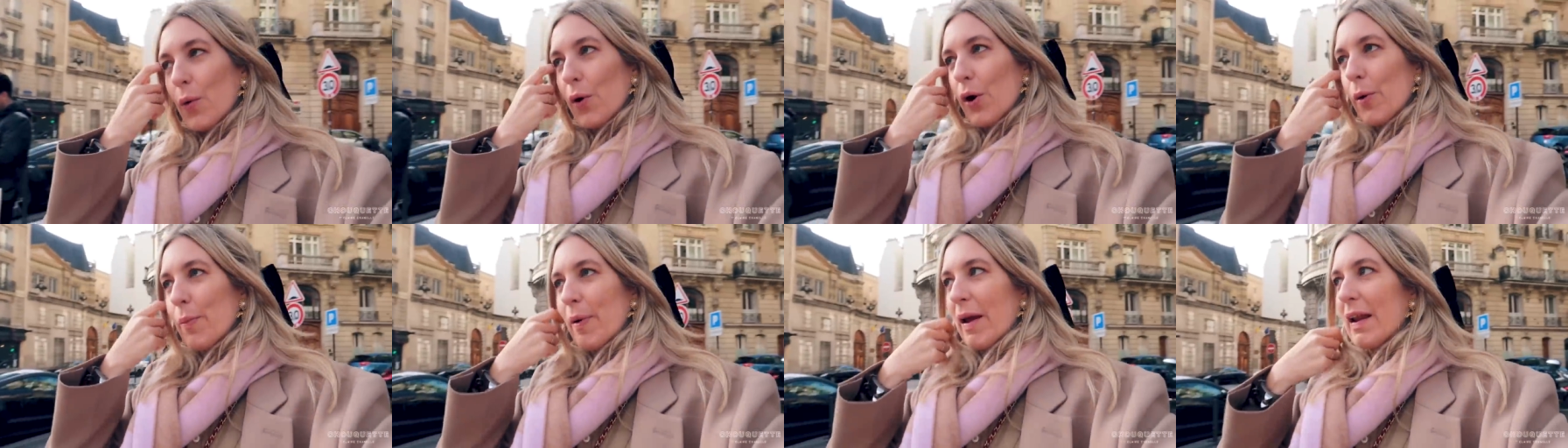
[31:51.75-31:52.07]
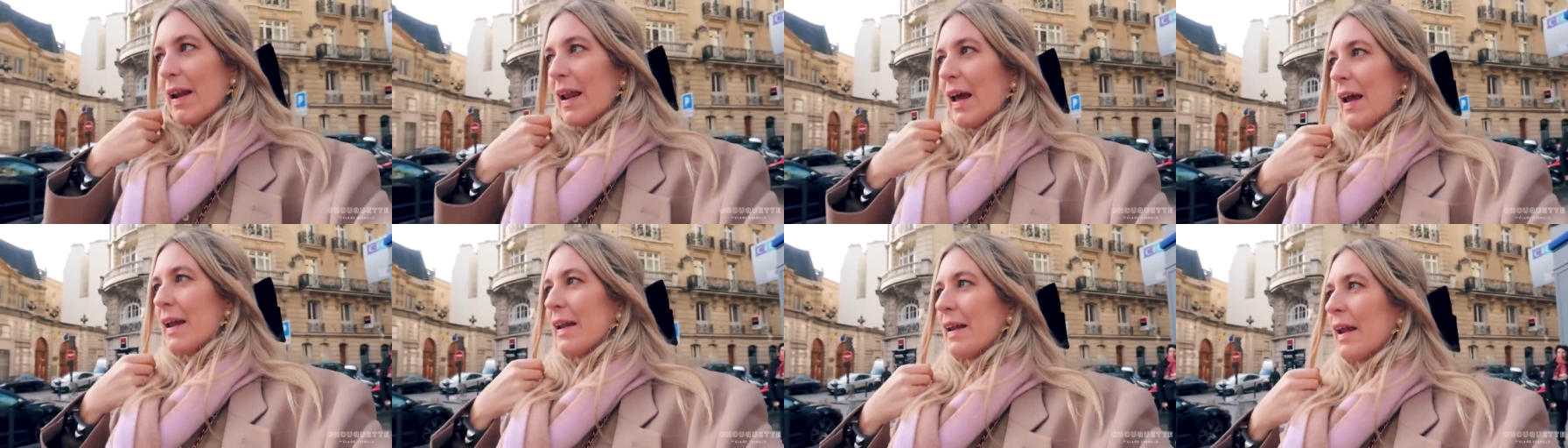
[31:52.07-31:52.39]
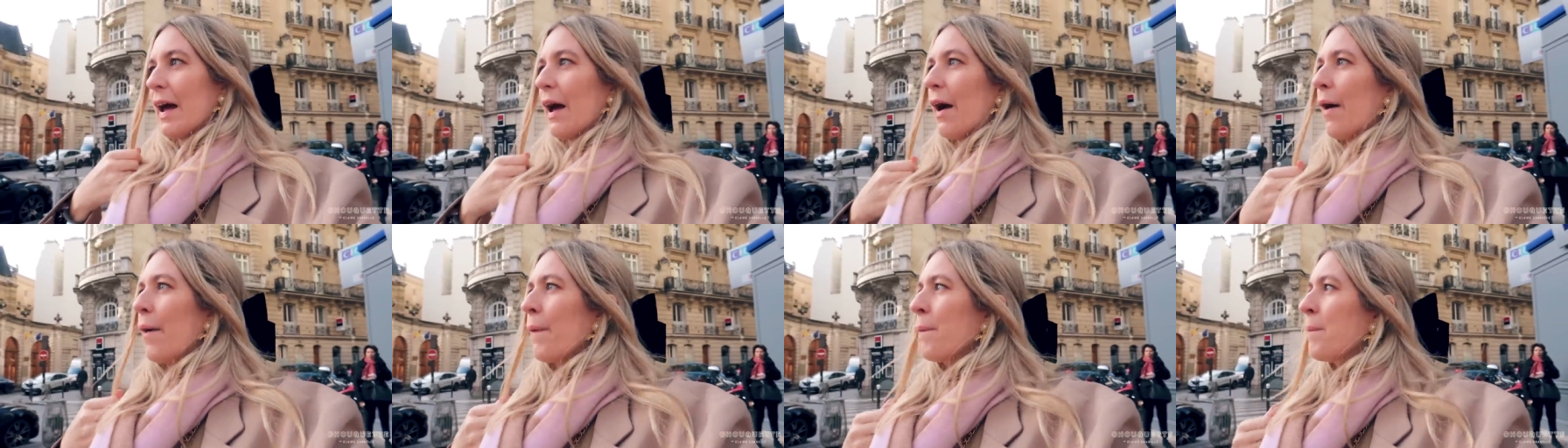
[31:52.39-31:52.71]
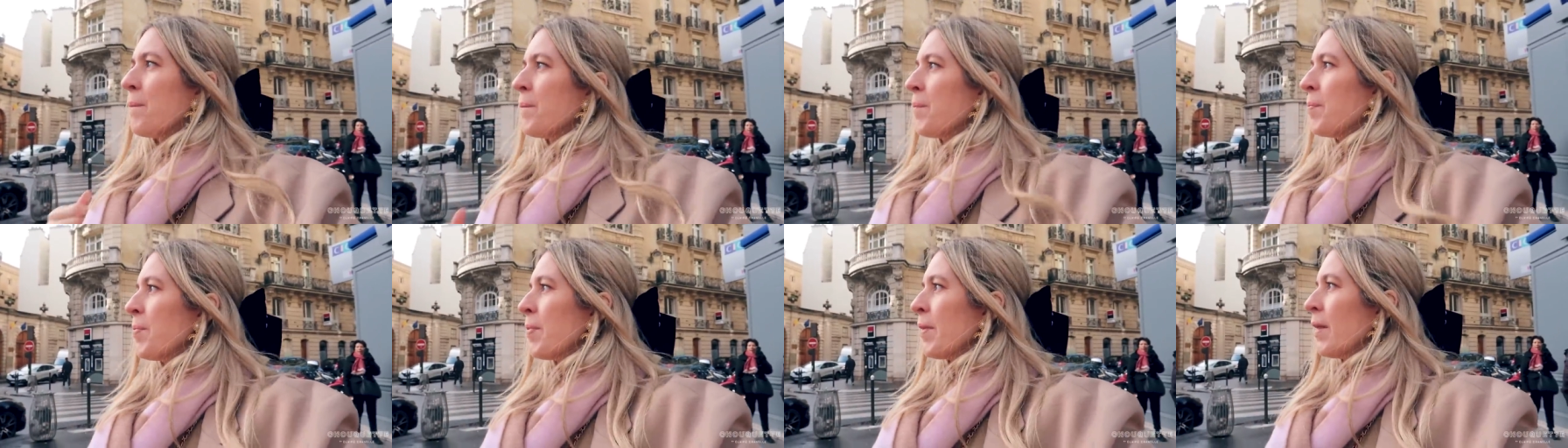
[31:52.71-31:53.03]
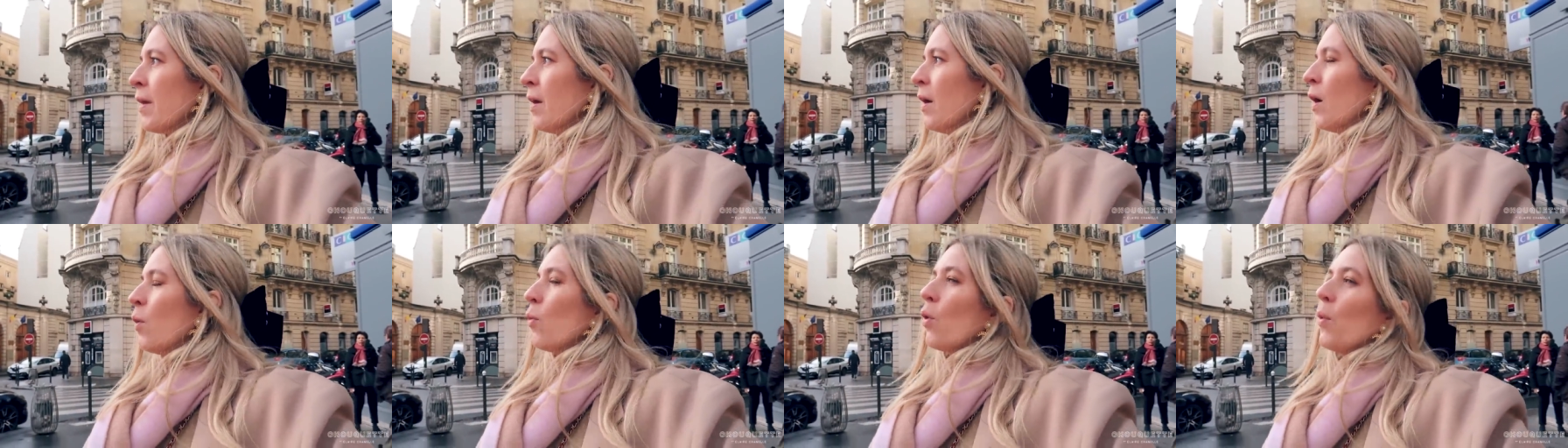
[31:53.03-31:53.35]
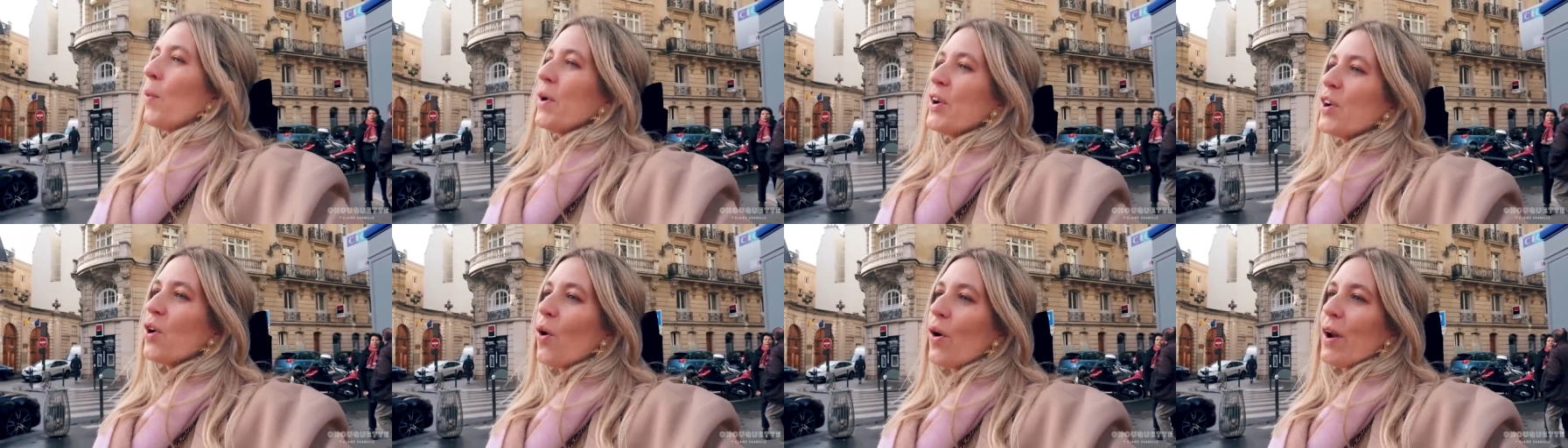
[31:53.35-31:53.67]
We're a bit late now. Well,
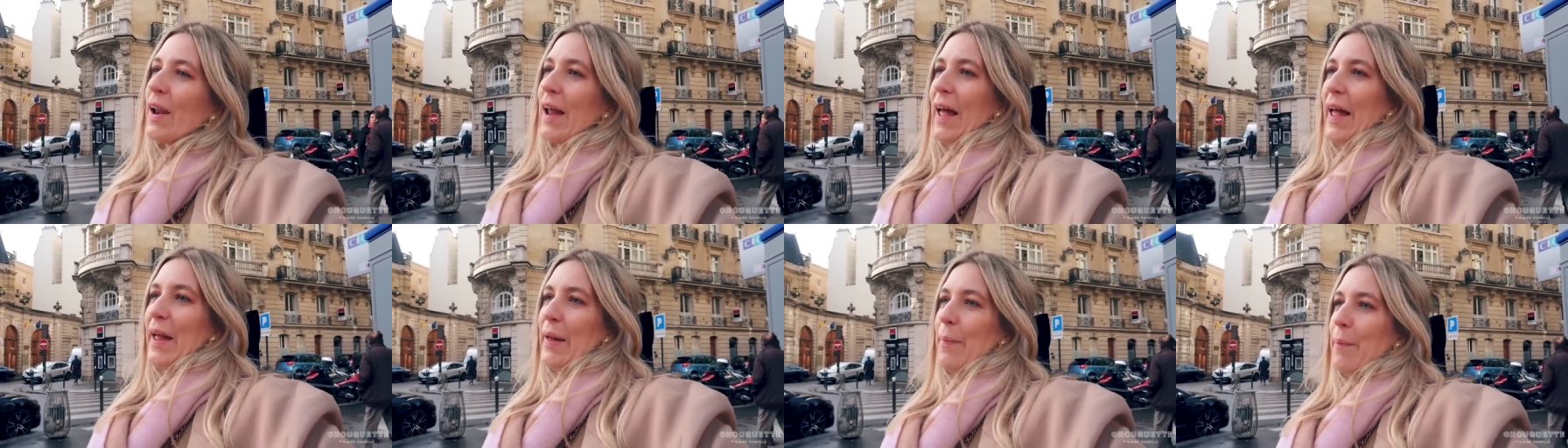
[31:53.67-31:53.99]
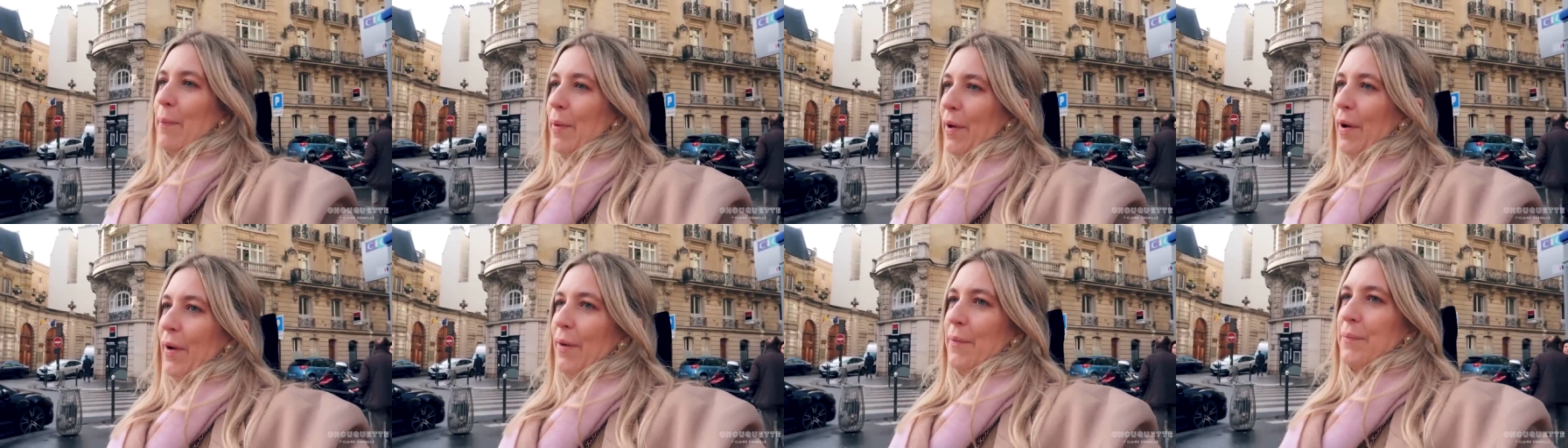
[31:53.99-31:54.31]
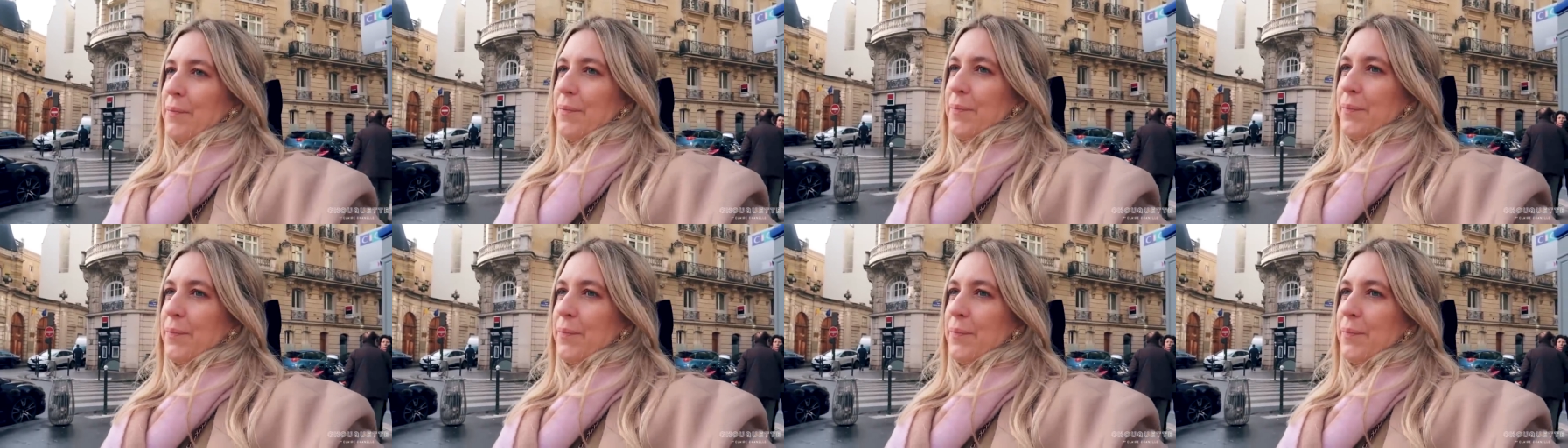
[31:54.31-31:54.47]
we're not late, but...